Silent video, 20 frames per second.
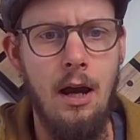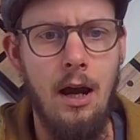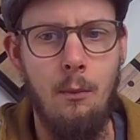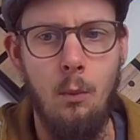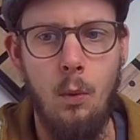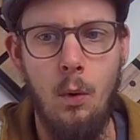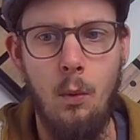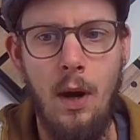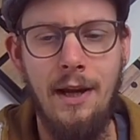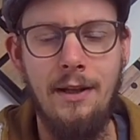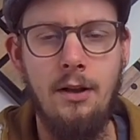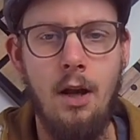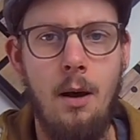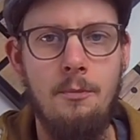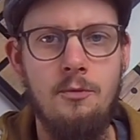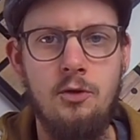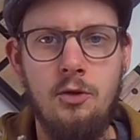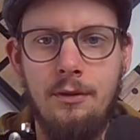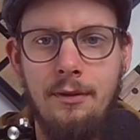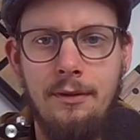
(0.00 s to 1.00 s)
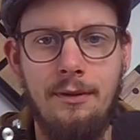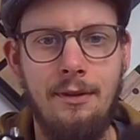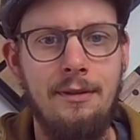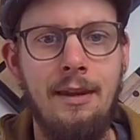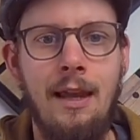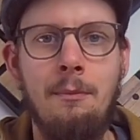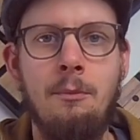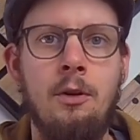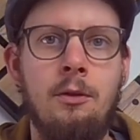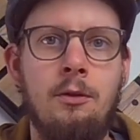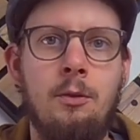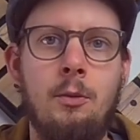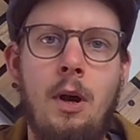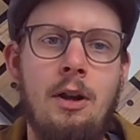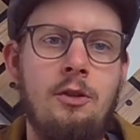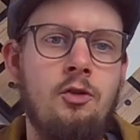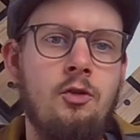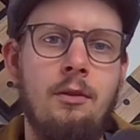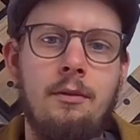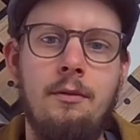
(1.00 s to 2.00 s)
weight options, the same
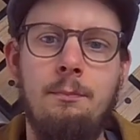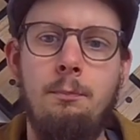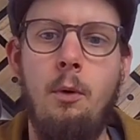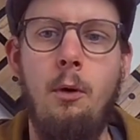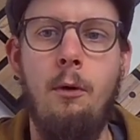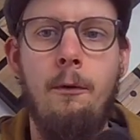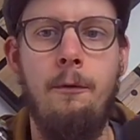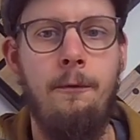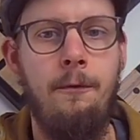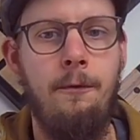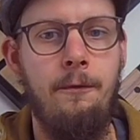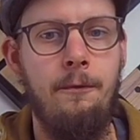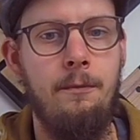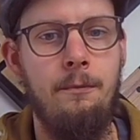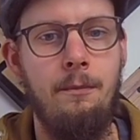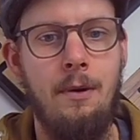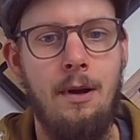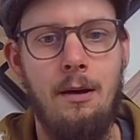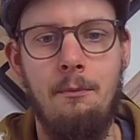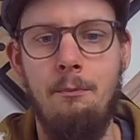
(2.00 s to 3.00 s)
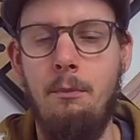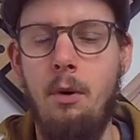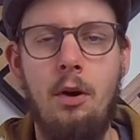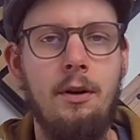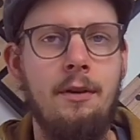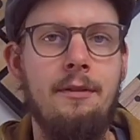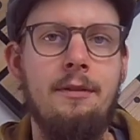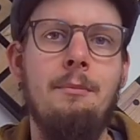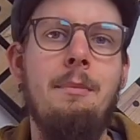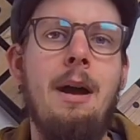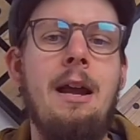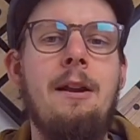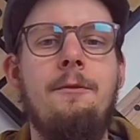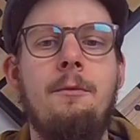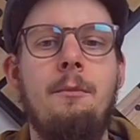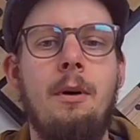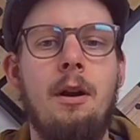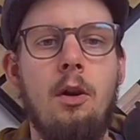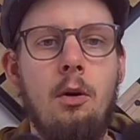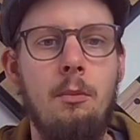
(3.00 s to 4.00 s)
constructions. Both bodies are made
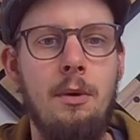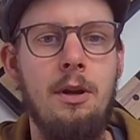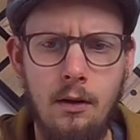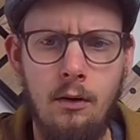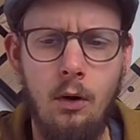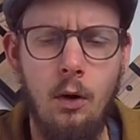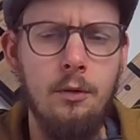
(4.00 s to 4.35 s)
from aluminum.